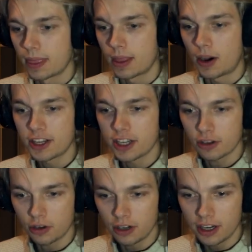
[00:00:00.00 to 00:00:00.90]
Now I said
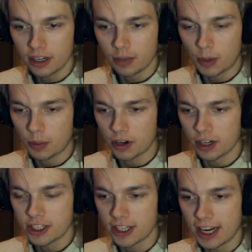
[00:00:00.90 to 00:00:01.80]
earlier that we were
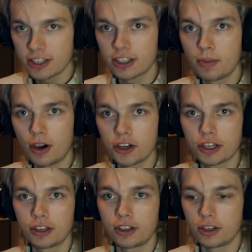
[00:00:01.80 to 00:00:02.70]
going to change the
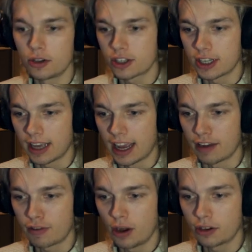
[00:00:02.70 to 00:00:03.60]
motion using a
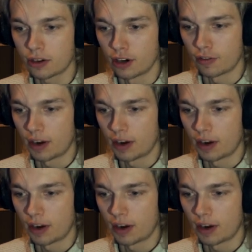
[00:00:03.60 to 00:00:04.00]
float curve.